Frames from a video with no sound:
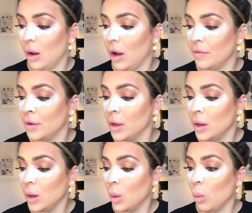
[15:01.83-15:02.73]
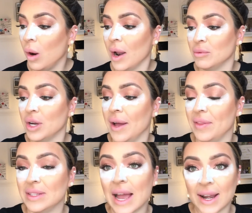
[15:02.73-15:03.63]
of what I'm
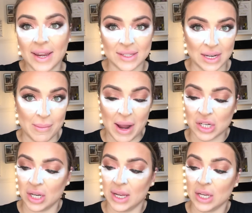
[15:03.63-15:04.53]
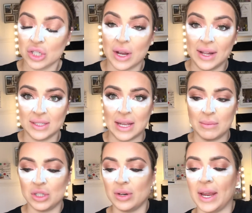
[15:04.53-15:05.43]
the techniques that I'm actually trying to
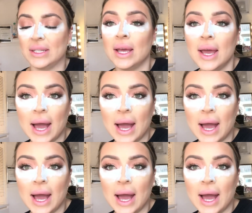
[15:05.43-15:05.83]
demonstrate,